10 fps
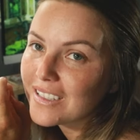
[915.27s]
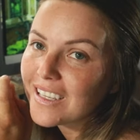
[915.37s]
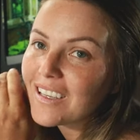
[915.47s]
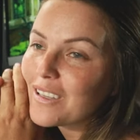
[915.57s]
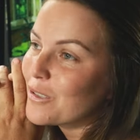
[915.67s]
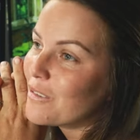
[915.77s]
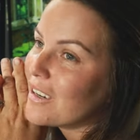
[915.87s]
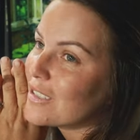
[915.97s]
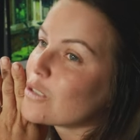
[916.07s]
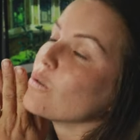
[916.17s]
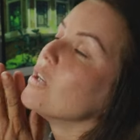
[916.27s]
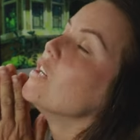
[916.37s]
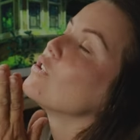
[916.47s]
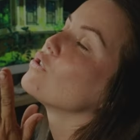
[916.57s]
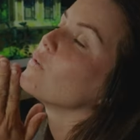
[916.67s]
It's taking too long. Soon,
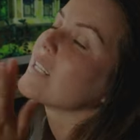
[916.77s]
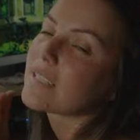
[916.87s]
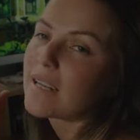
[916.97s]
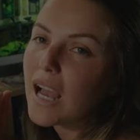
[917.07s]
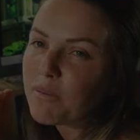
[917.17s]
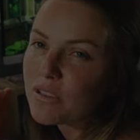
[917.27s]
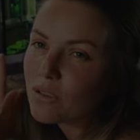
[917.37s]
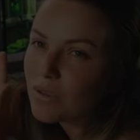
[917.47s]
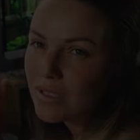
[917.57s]
soon. It's gonna happen soon.